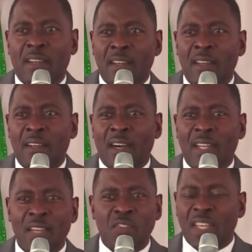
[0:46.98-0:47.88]
And I
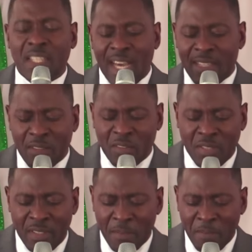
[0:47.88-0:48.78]
say that
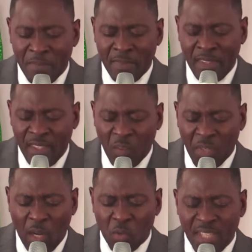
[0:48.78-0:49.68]

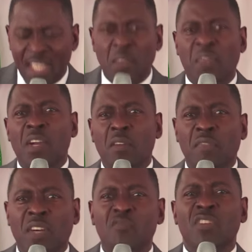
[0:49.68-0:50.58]
without any fear of
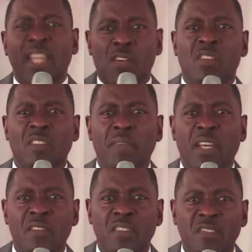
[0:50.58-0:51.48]
contradiction,
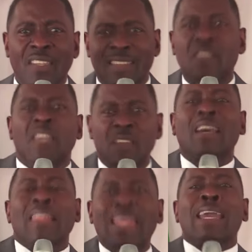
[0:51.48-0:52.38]
because the statistics are
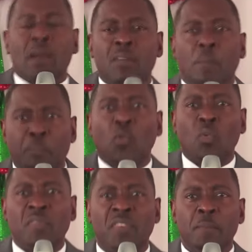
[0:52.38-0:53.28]
there to prove
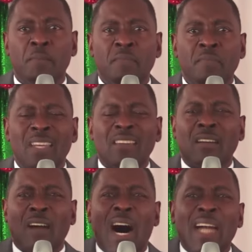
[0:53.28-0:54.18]
that
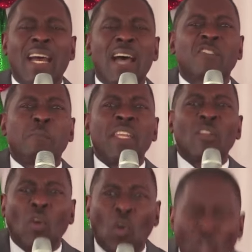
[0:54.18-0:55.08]
God has been
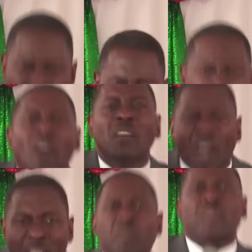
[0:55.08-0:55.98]
good to our
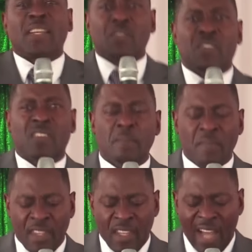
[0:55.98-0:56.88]
conference
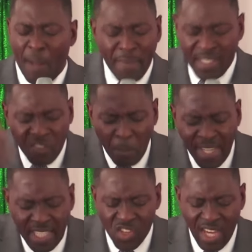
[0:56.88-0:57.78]
amidst many
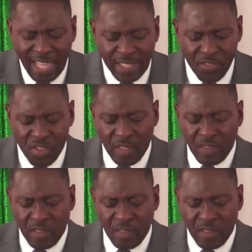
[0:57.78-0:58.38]
challenges.